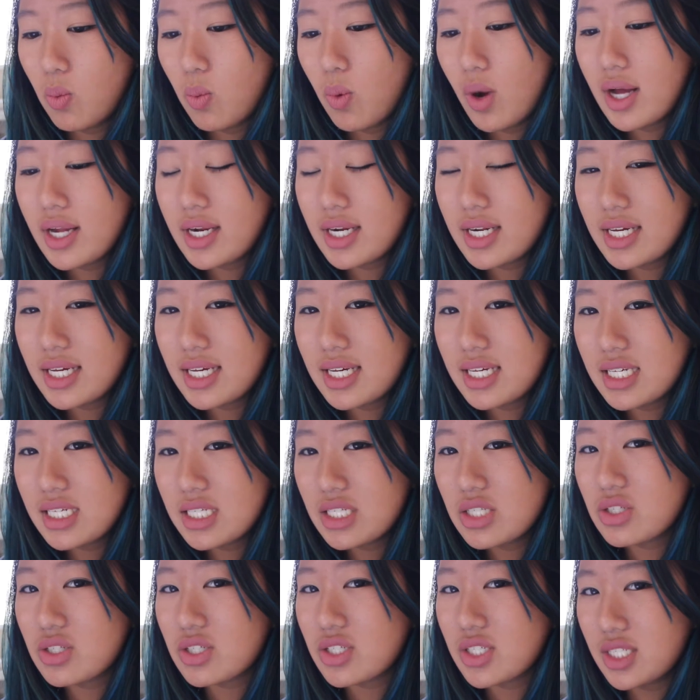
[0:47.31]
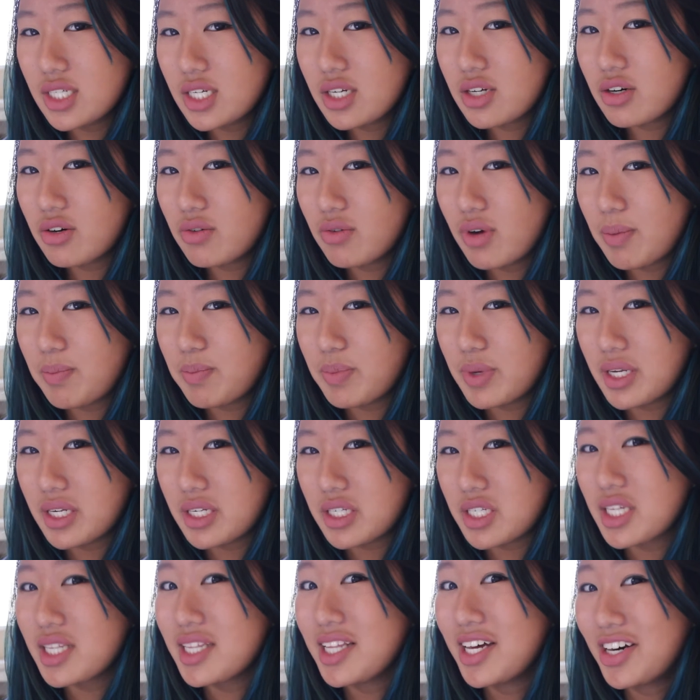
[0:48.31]
What is your secret
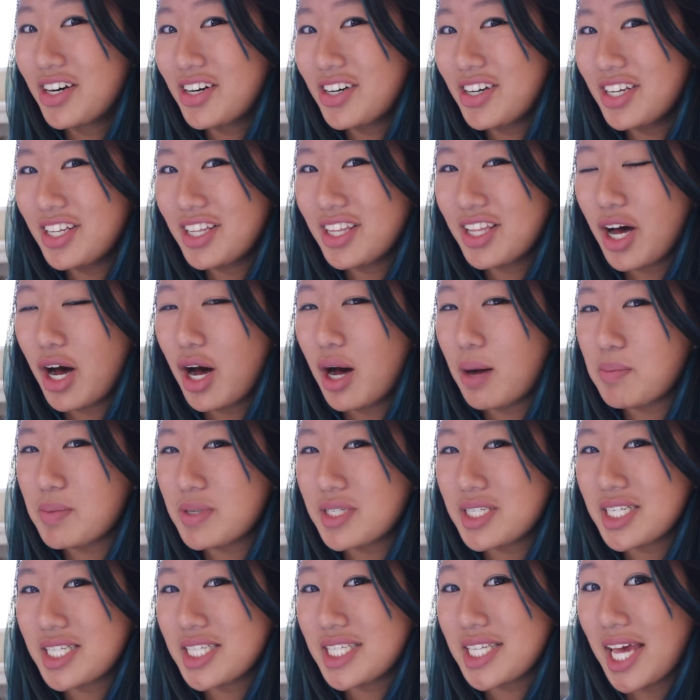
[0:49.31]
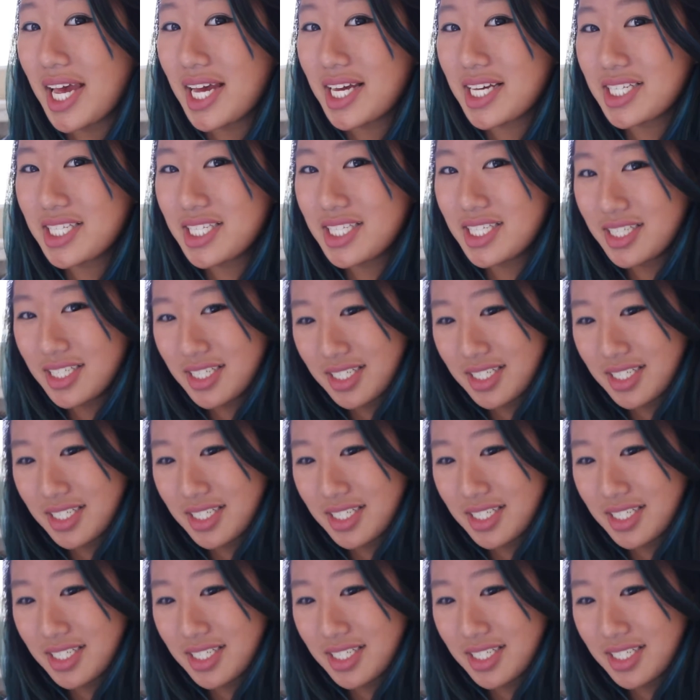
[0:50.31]
weapon to lure in the opposite sex?